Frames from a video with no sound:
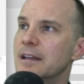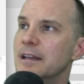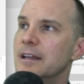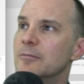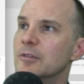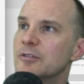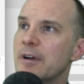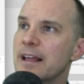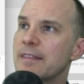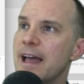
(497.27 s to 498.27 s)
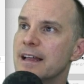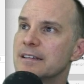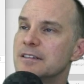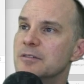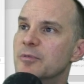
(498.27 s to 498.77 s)
And we'll direct
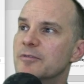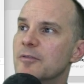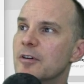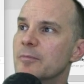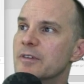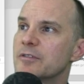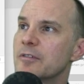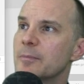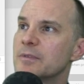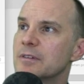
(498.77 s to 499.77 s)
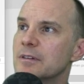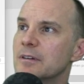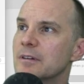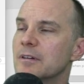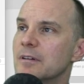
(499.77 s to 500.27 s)
that to perform the script
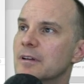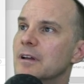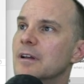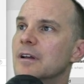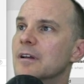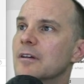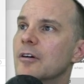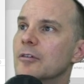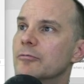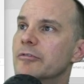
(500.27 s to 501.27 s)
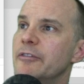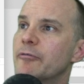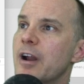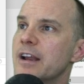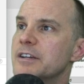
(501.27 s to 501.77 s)
called
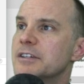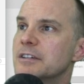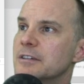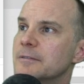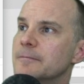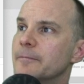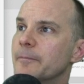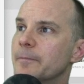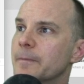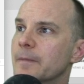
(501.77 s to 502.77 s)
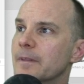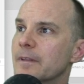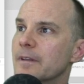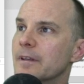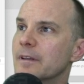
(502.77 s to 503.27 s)
refresh.
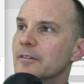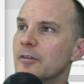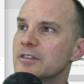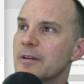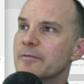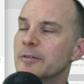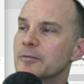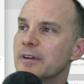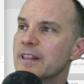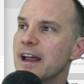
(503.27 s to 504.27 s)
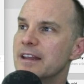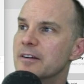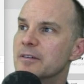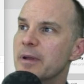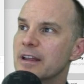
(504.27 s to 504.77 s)
Notice I'm filtering that
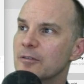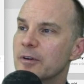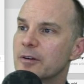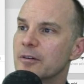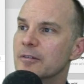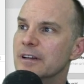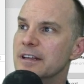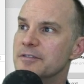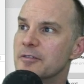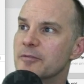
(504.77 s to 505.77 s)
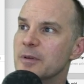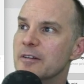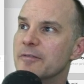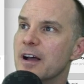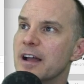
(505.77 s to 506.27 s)
here to make it quicker and easier for me to
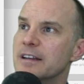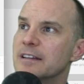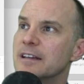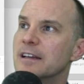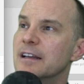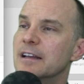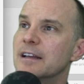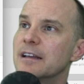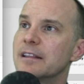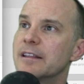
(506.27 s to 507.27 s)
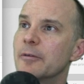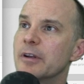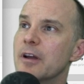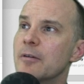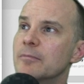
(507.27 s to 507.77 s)
find. There we
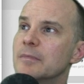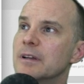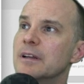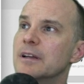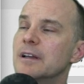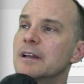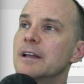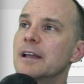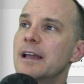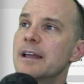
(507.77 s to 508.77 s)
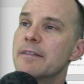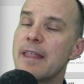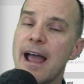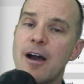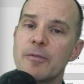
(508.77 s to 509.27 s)
go. And
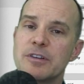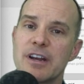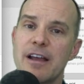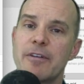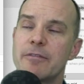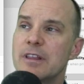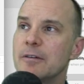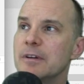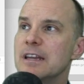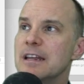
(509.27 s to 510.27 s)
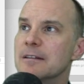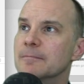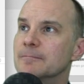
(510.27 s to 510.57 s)
now we should have everything we need.